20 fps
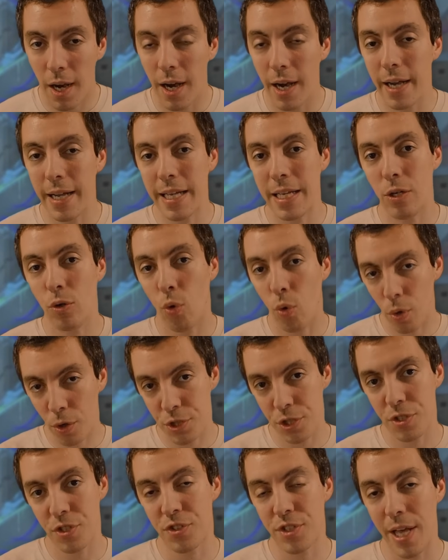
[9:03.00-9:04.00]
in
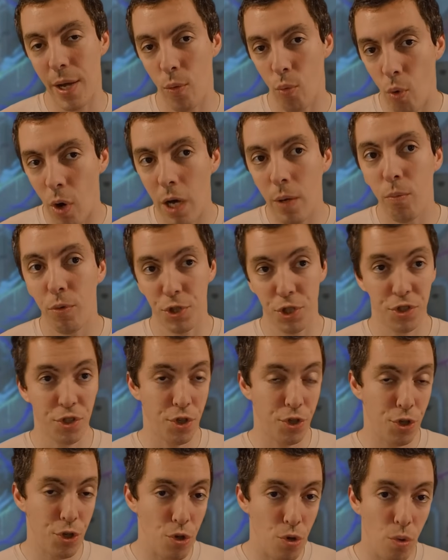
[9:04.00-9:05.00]
Origin Set 1, which is a
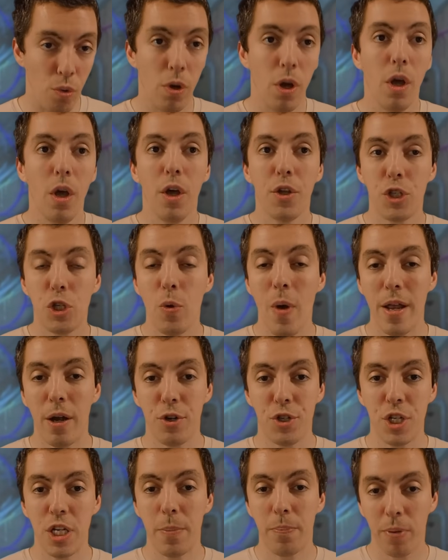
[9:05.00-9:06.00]
2
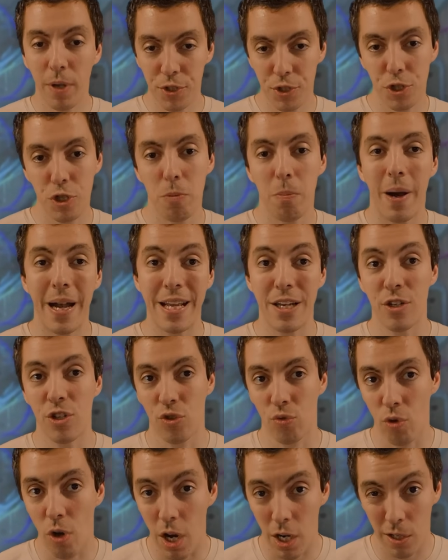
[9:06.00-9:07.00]
energy +2 might and
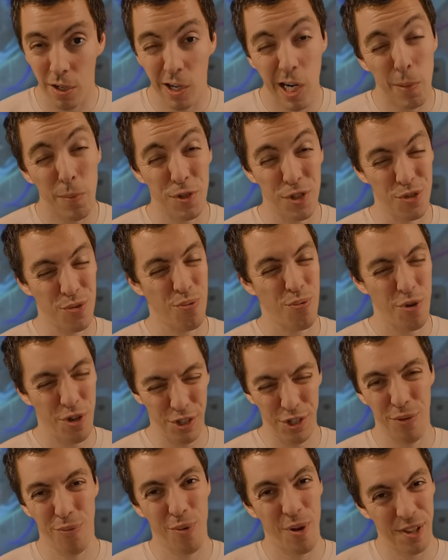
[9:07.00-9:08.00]
draw card, which is really,
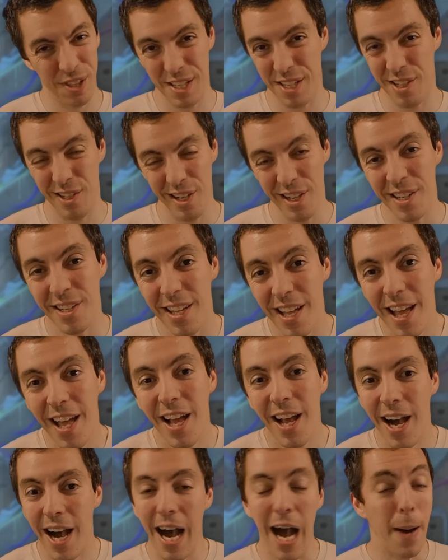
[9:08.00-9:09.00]
really good.
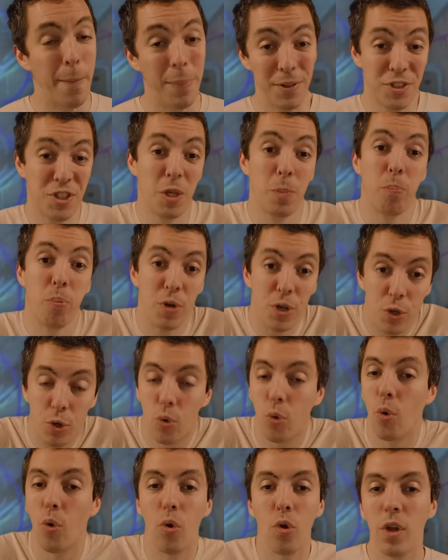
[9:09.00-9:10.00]
But it's a pretty
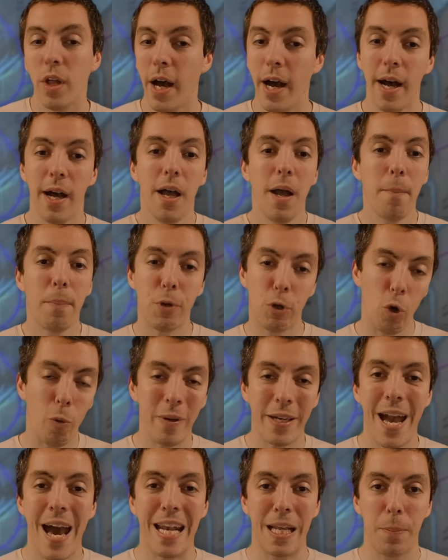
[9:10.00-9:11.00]
cool
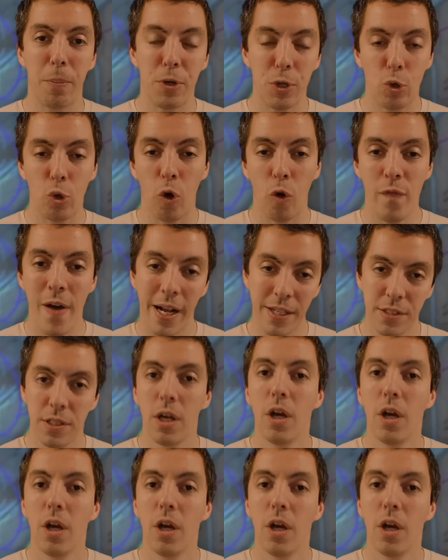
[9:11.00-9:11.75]
mechanic, pretty cool effect.